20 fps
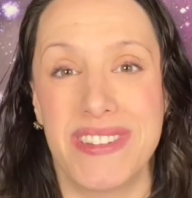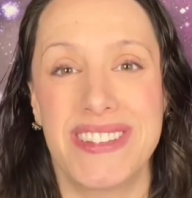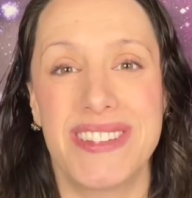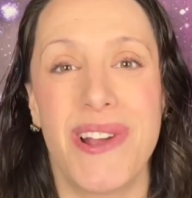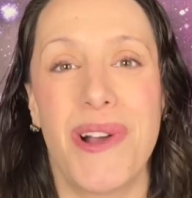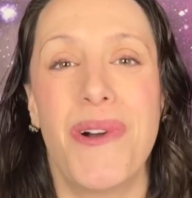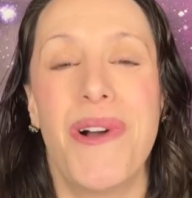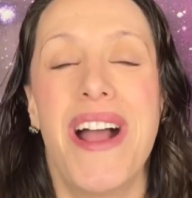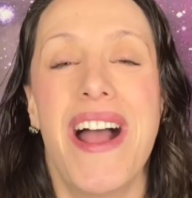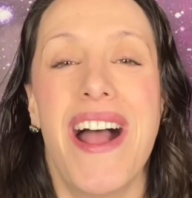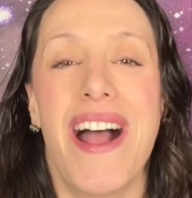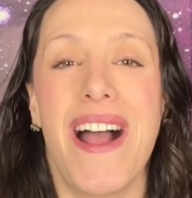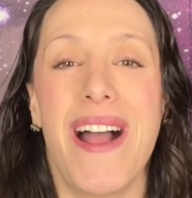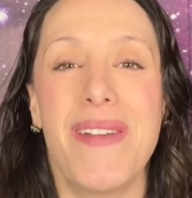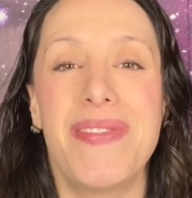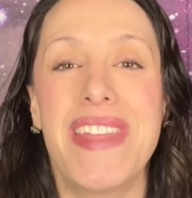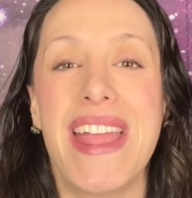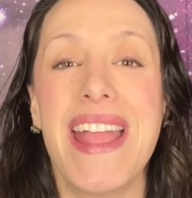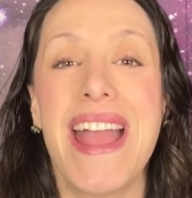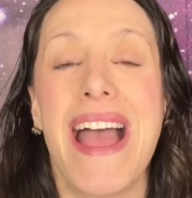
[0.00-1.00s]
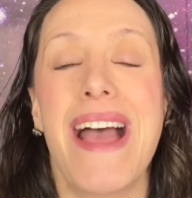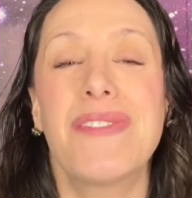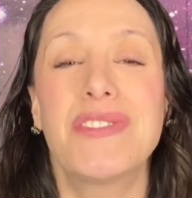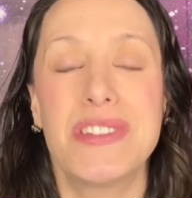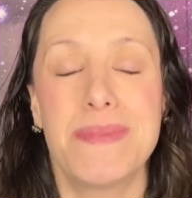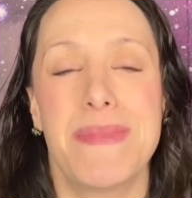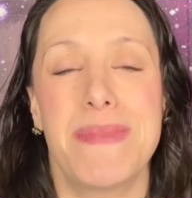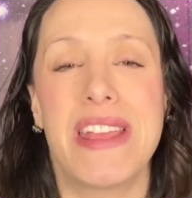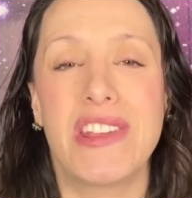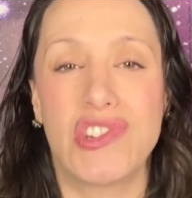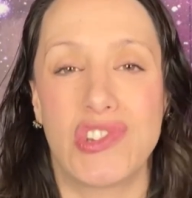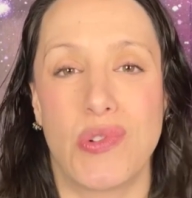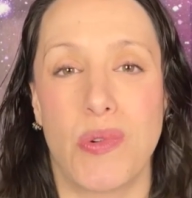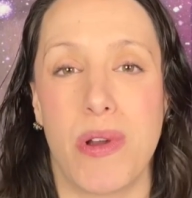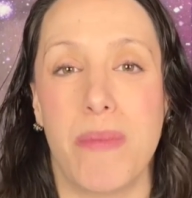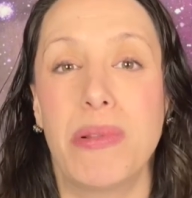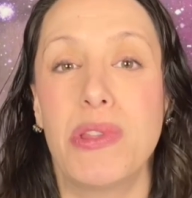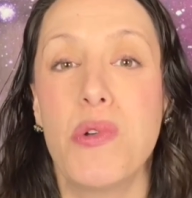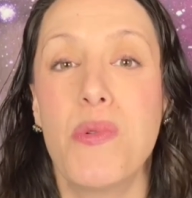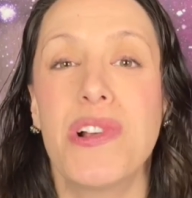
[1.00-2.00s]
So uh, they have to make
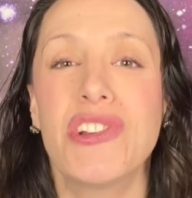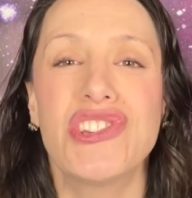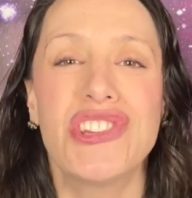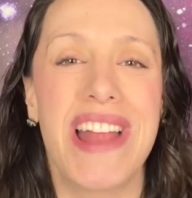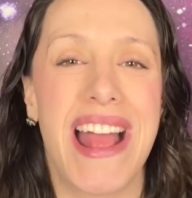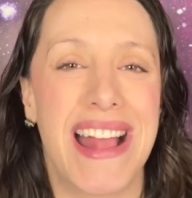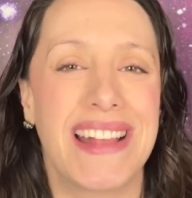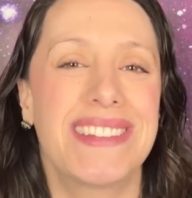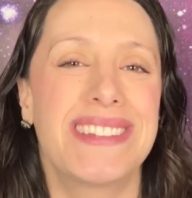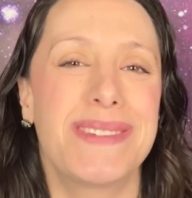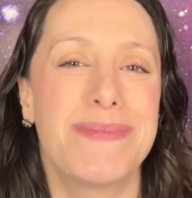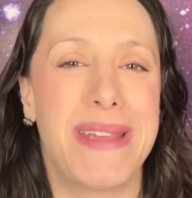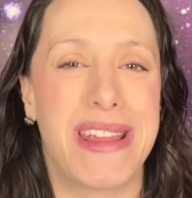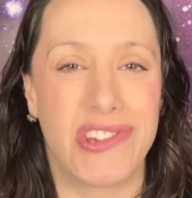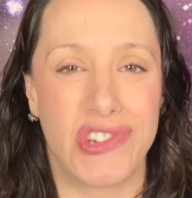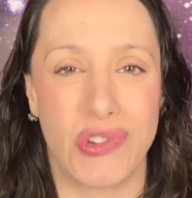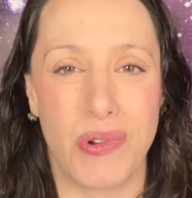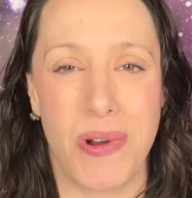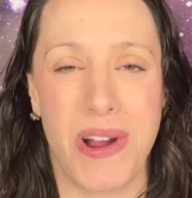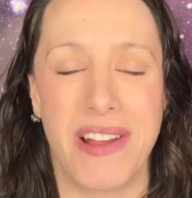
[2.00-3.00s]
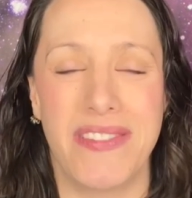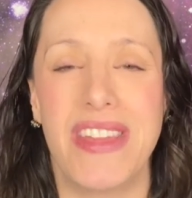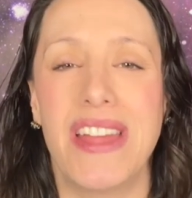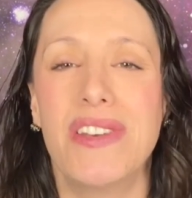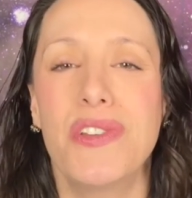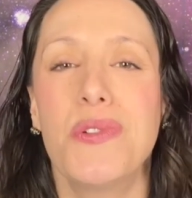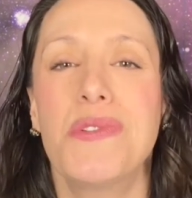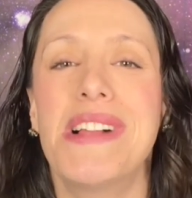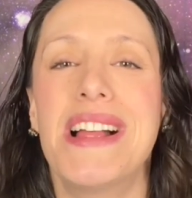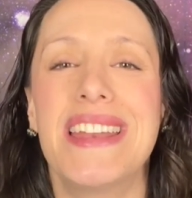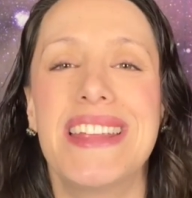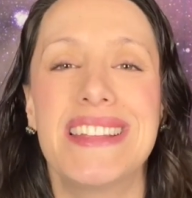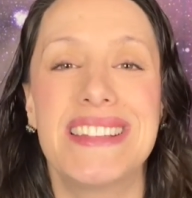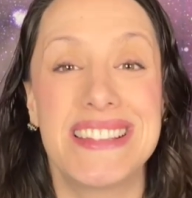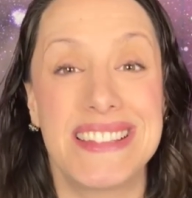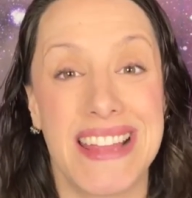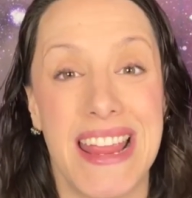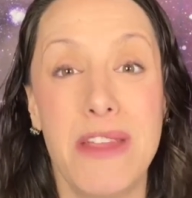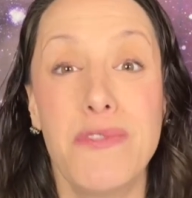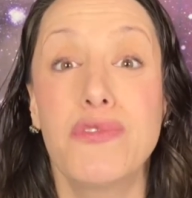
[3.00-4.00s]
sure, Blue Origin has to make sure that New Glenn is
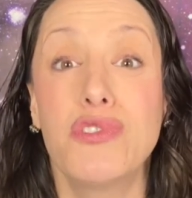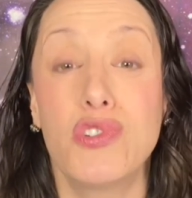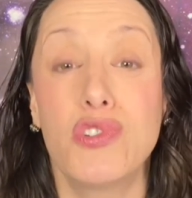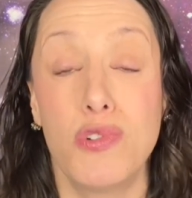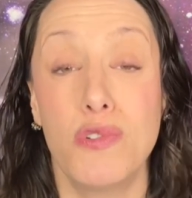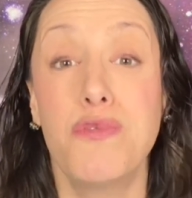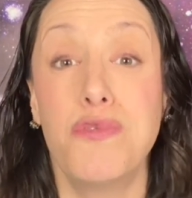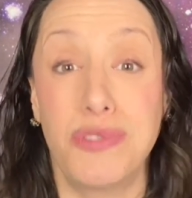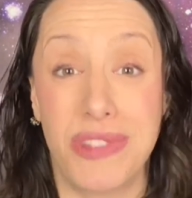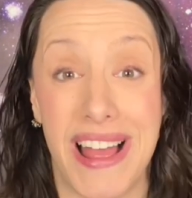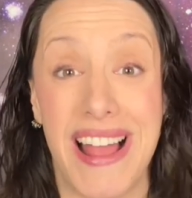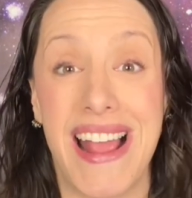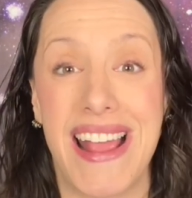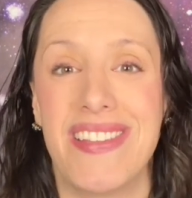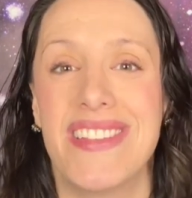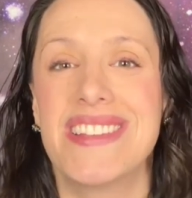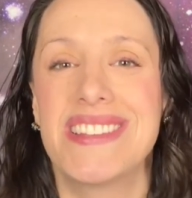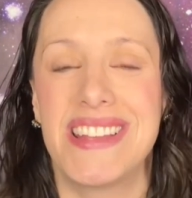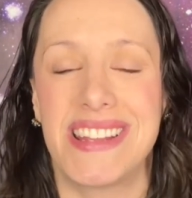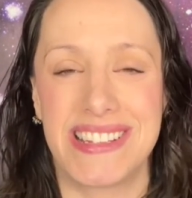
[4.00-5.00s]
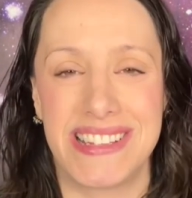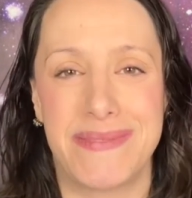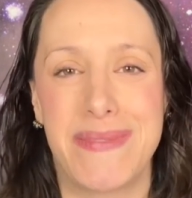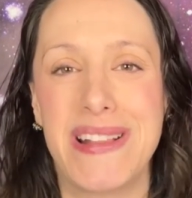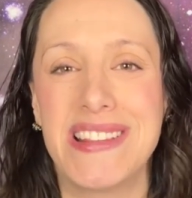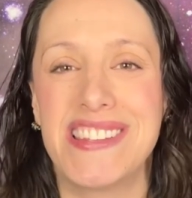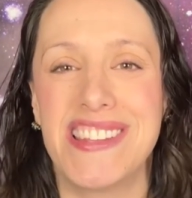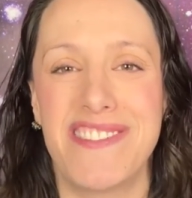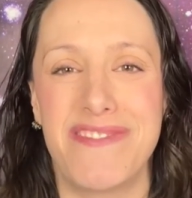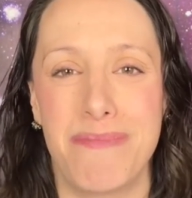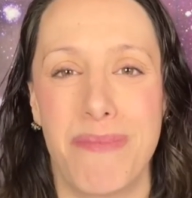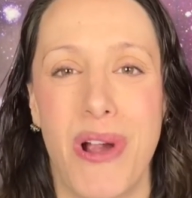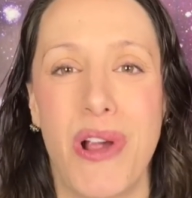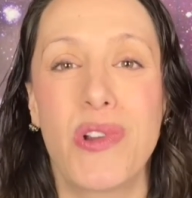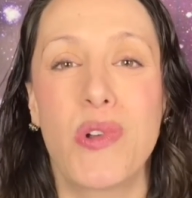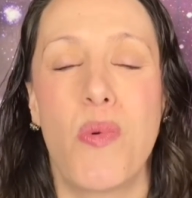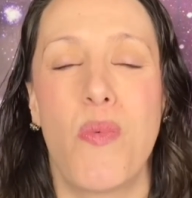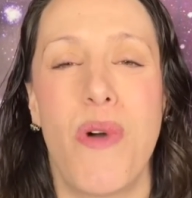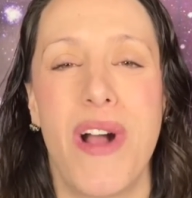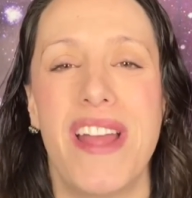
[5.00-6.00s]
safe to fly this expensive
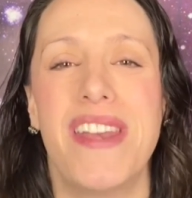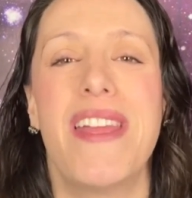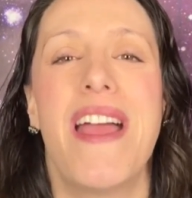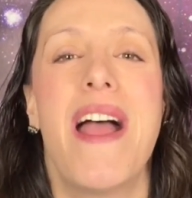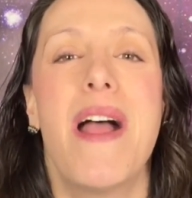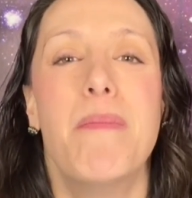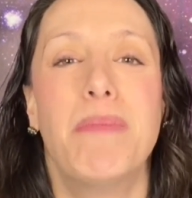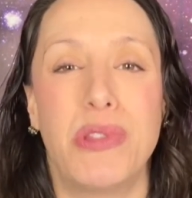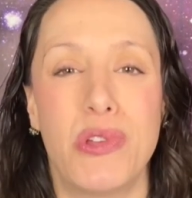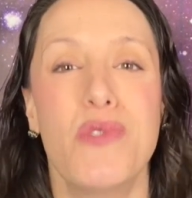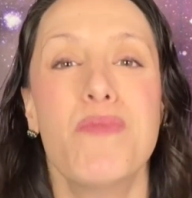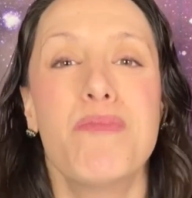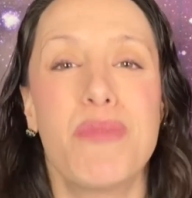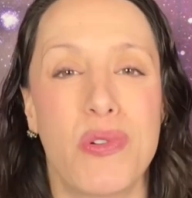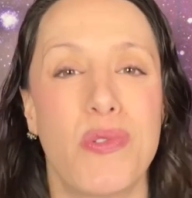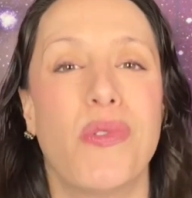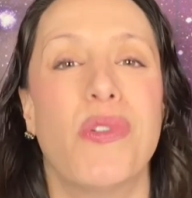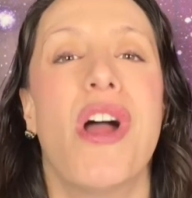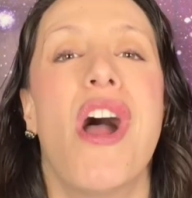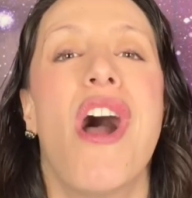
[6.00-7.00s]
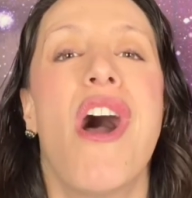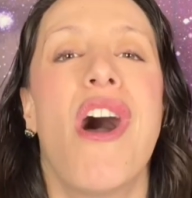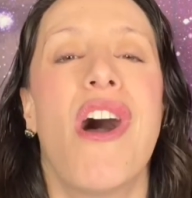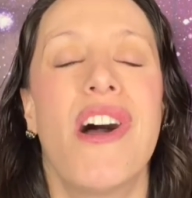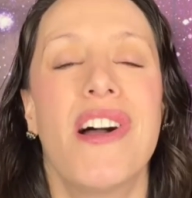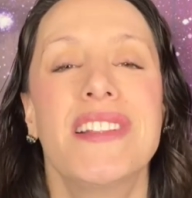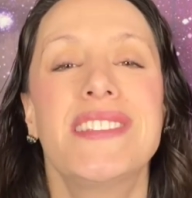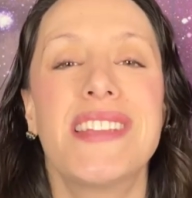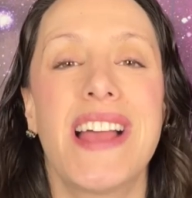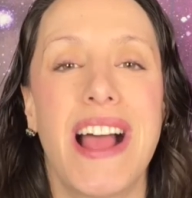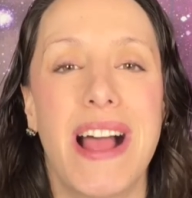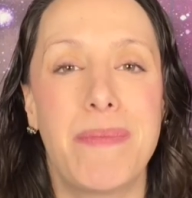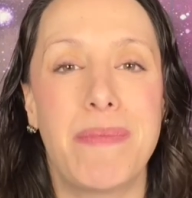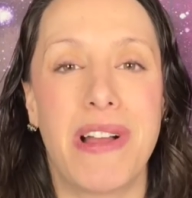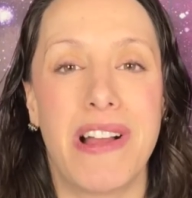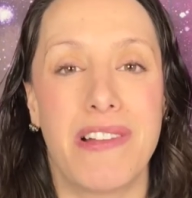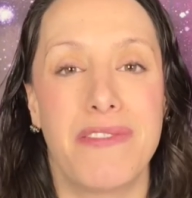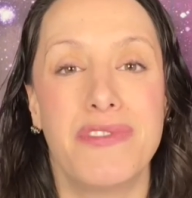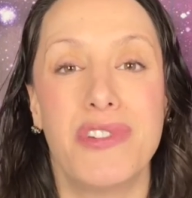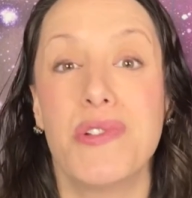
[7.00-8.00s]
Mark 1 Blue Moon on top
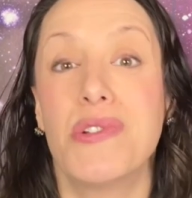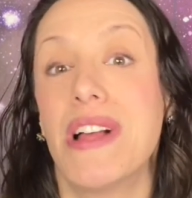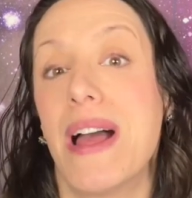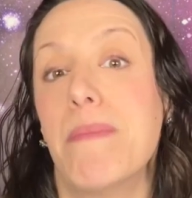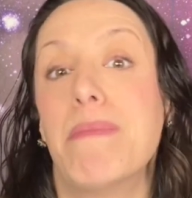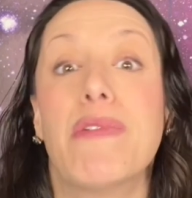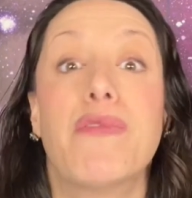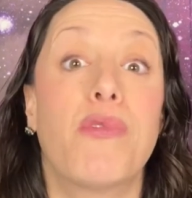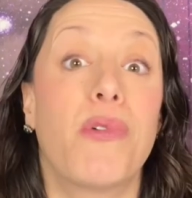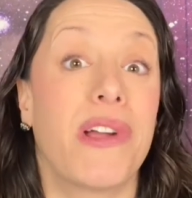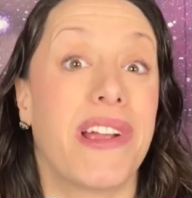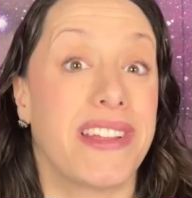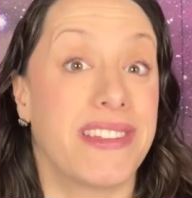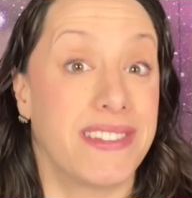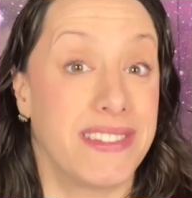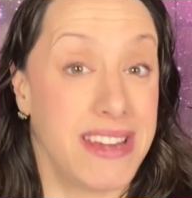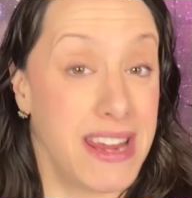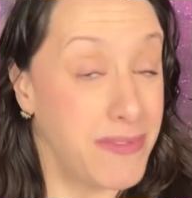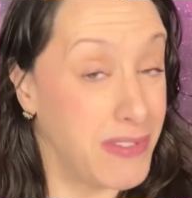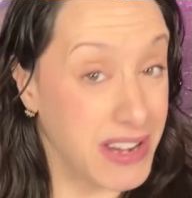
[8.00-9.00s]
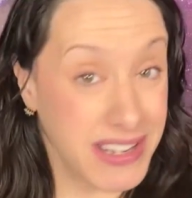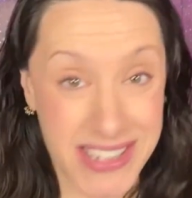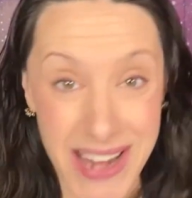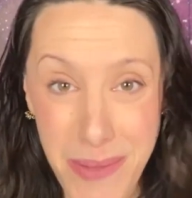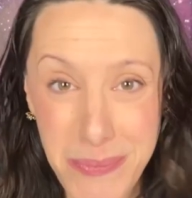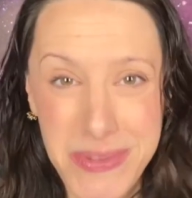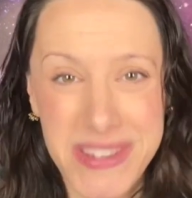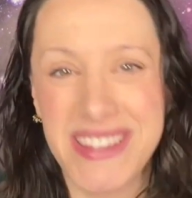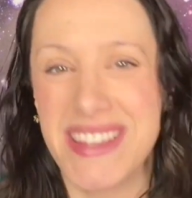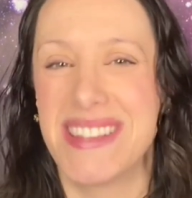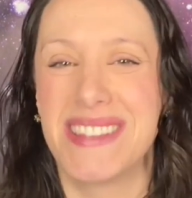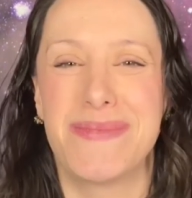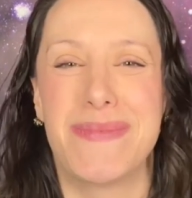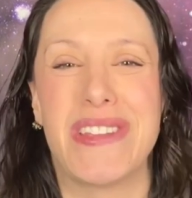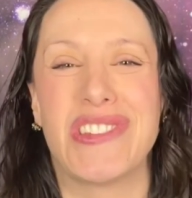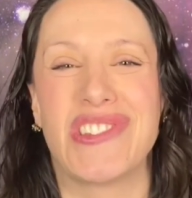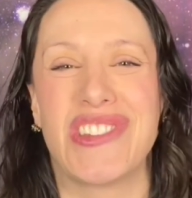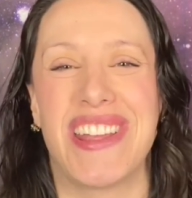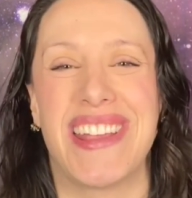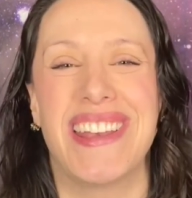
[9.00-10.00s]
of New Glenn before it even attempts this
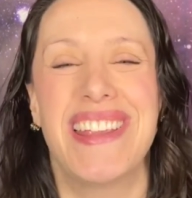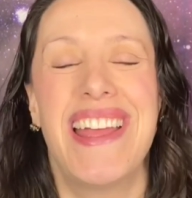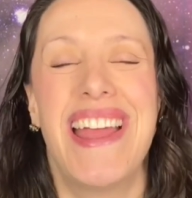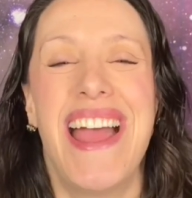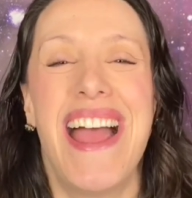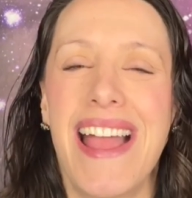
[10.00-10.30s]
mission.